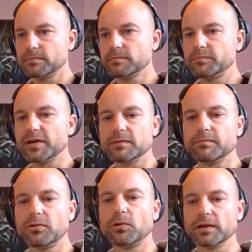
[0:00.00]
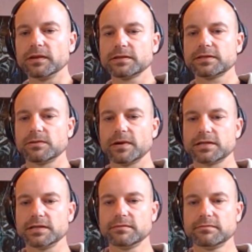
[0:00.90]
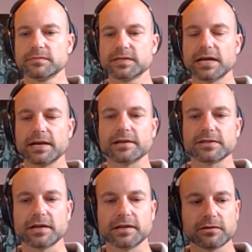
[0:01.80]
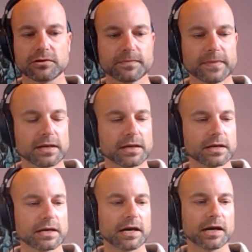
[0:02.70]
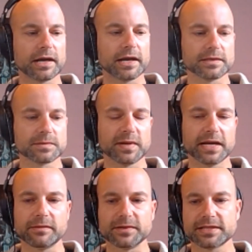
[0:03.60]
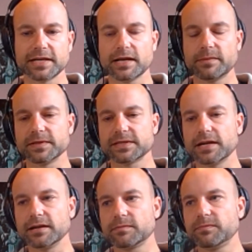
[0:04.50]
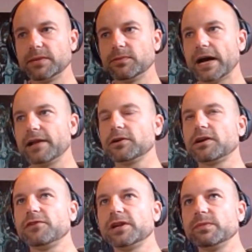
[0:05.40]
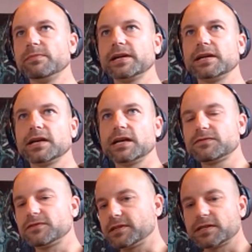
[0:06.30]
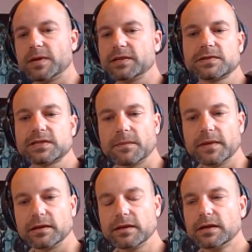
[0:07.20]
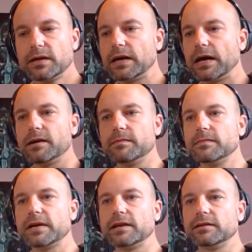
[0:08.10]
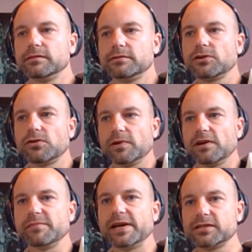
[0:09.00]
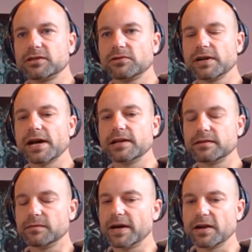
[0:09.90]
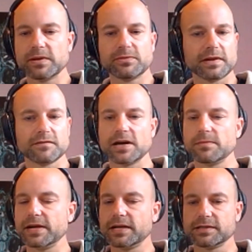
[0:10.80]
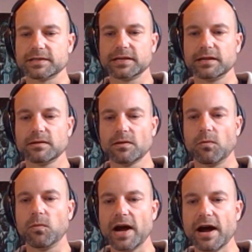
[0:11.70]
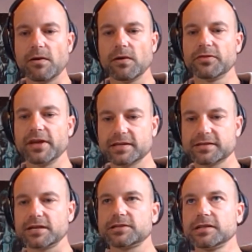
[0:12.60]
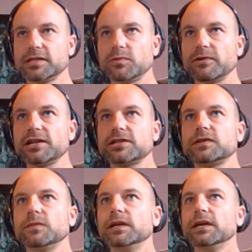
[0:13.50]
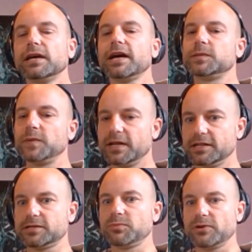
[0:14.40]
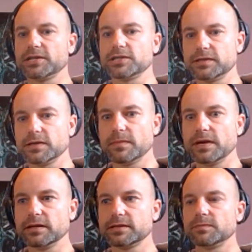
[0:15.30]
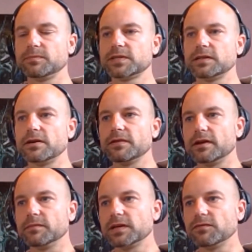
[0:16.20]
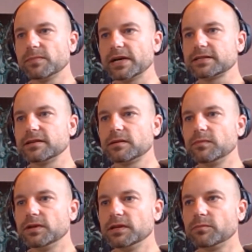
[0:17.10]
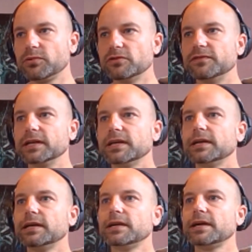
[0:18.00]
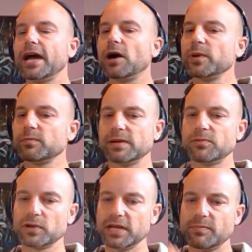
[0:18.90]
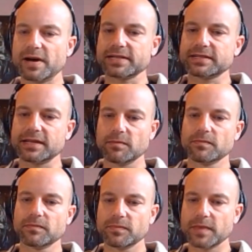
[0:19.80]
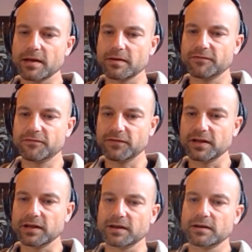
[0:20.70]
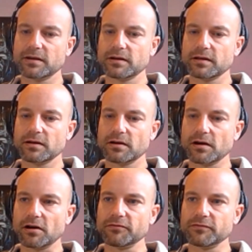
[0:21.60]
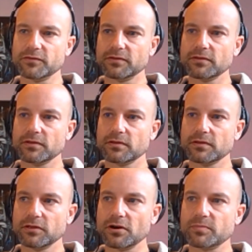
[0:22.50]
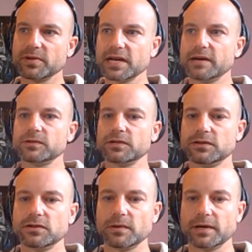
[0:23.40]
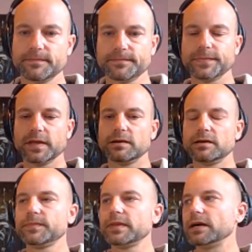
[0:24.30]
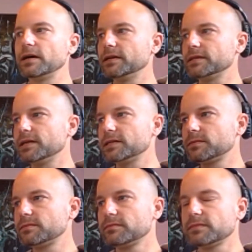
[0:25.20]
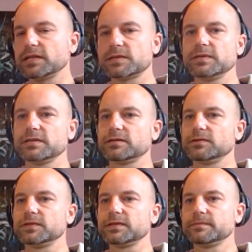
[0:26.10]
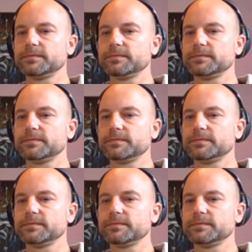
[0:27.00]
been important to actually stand out inside that group, and being able to stand up and say to people, "Hey, look, I've only been making games for 6 months or something, and look at what I've managed to create." The amount of people that have come back and just said, "Wow, that's such an inspiration to me," has been an inspiration to me to know that I'm giving back to the community, improving, helping people get past that fear of not being able to do it. You know, that's been just awesome.